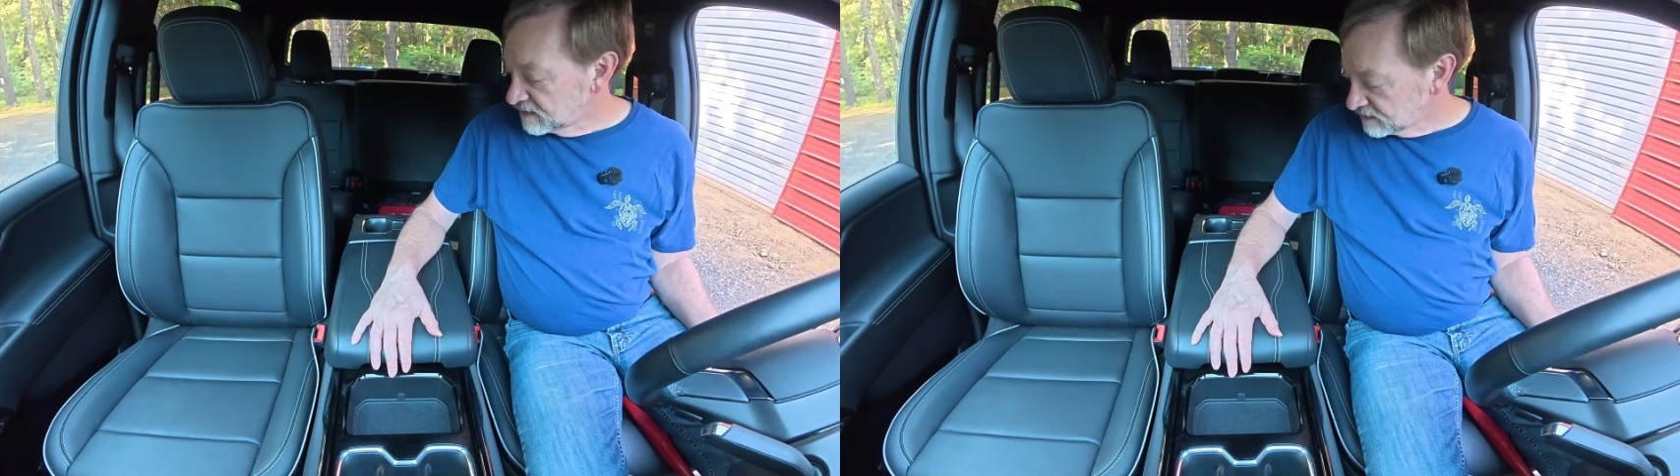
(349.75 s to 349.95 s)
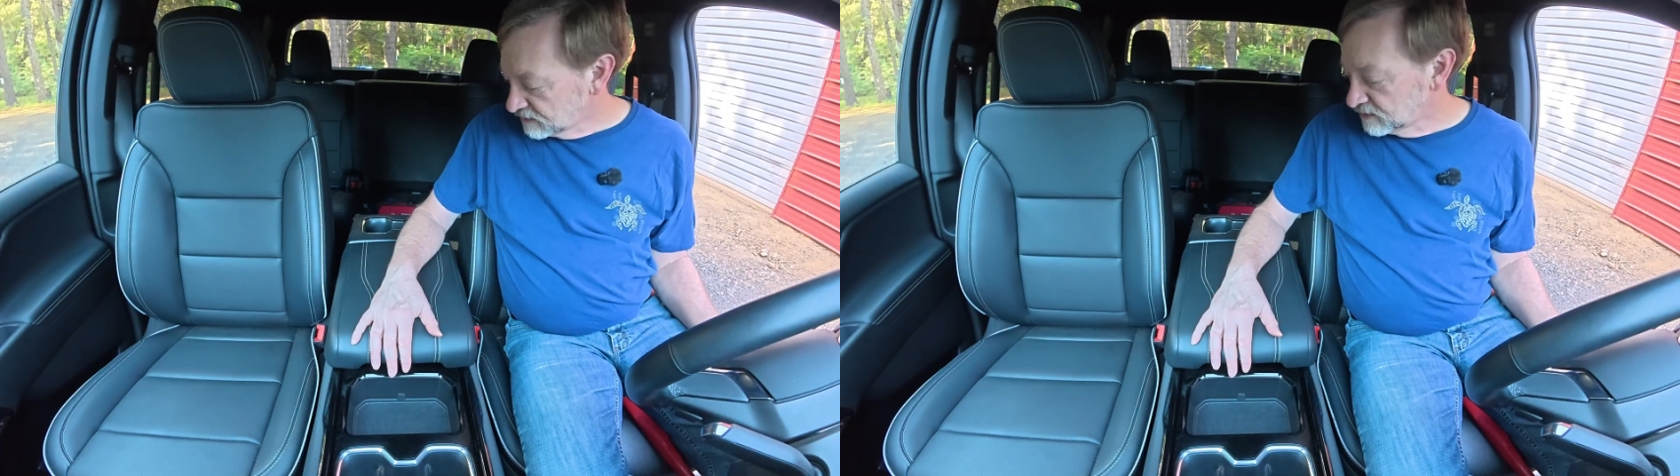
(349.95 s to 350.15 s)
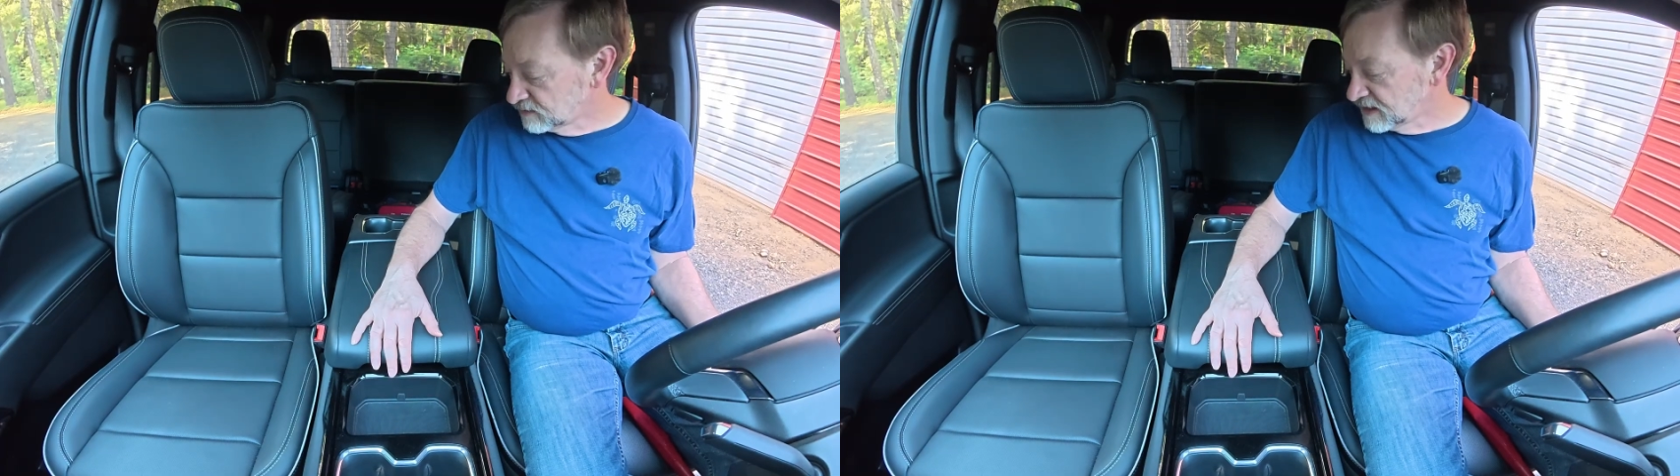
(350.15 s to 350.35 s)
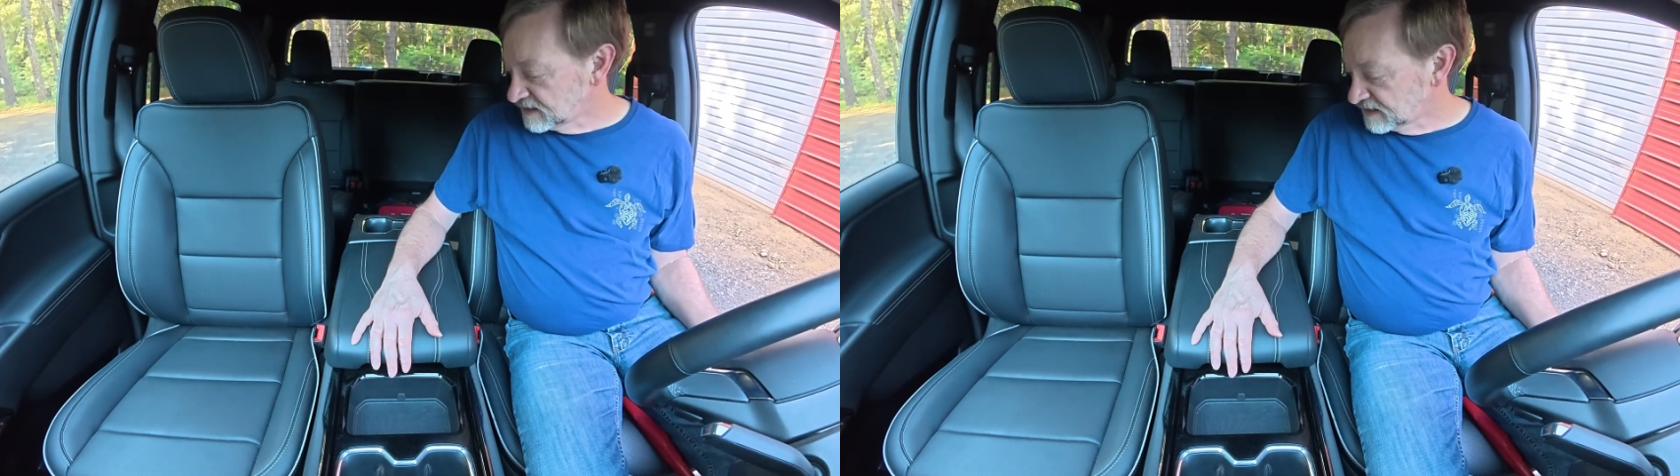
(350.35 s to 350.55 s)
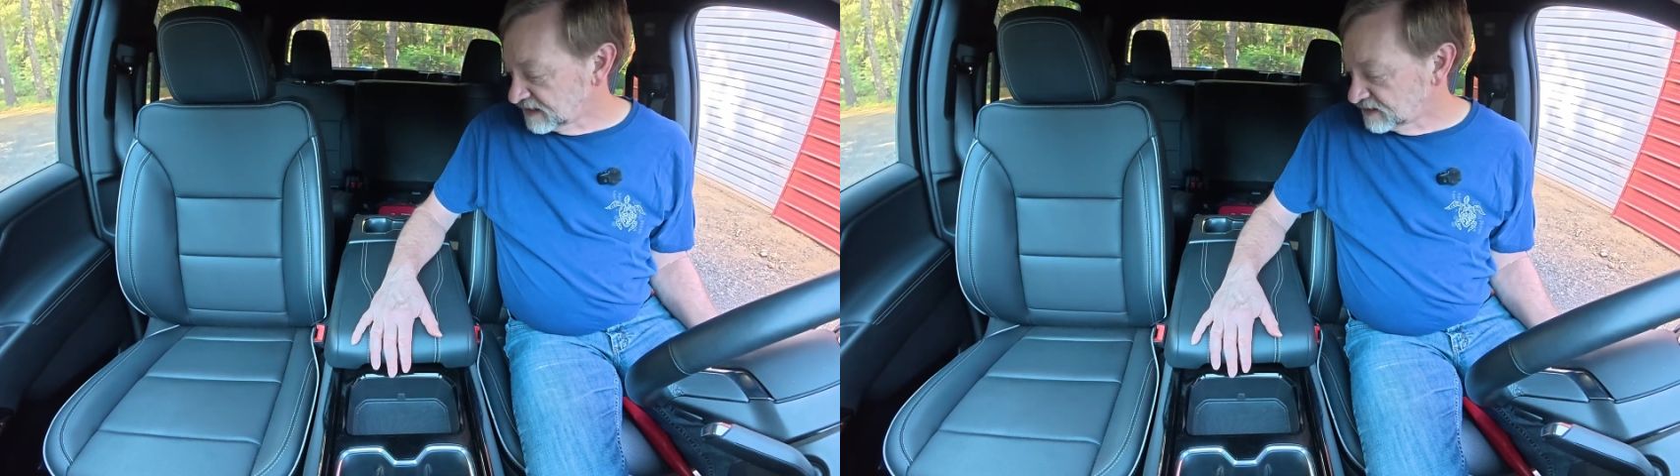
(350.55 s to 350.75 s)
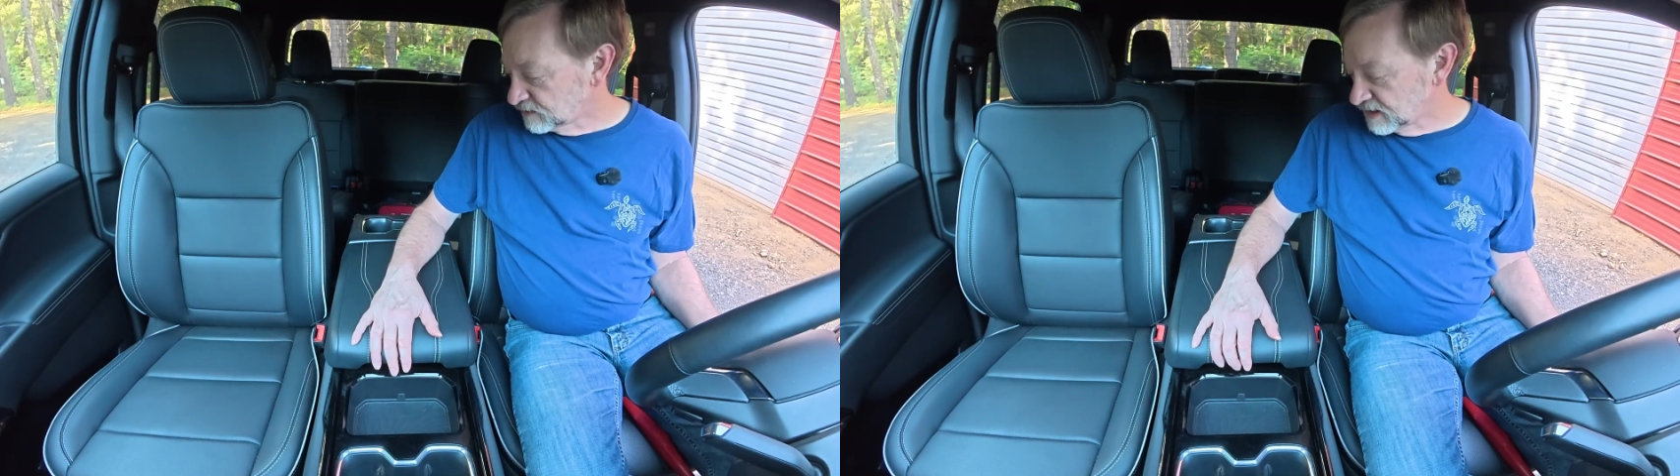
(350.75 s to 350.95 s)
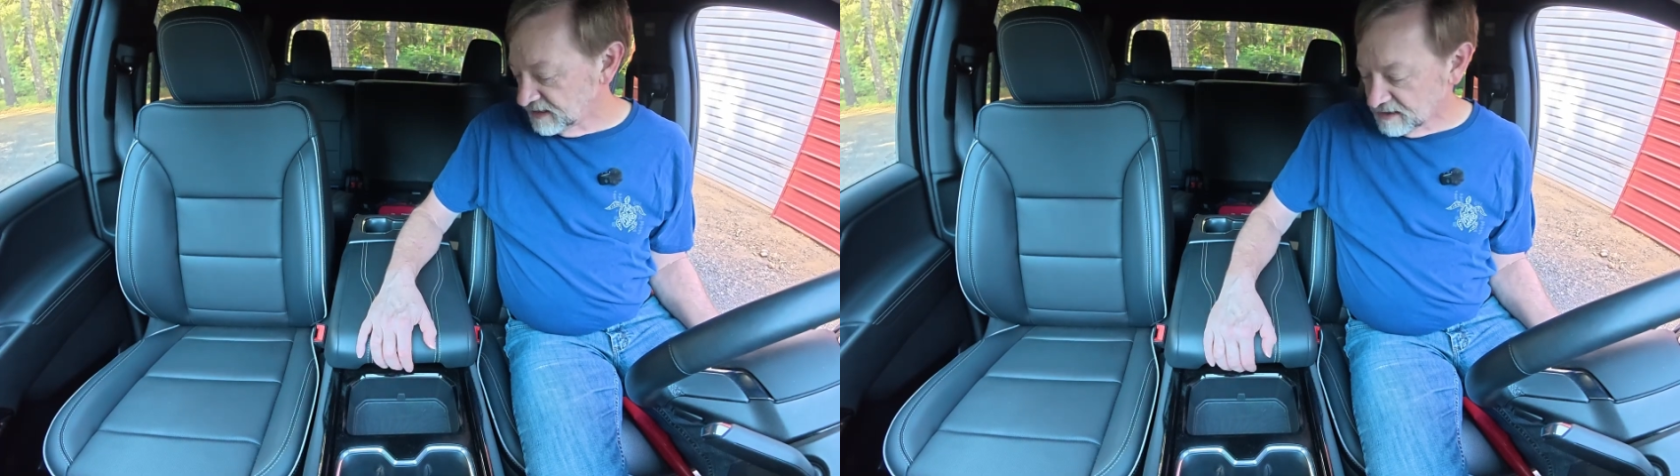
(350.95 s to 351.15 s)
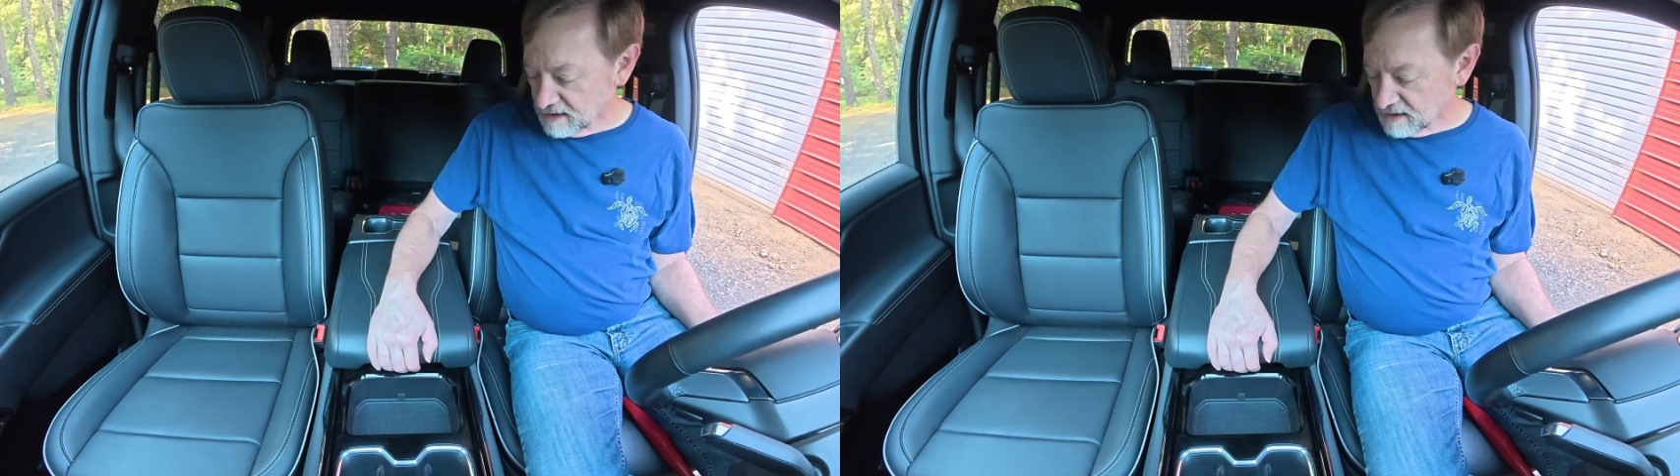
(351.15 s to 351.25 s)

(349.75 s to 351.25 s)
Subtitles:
little accessory.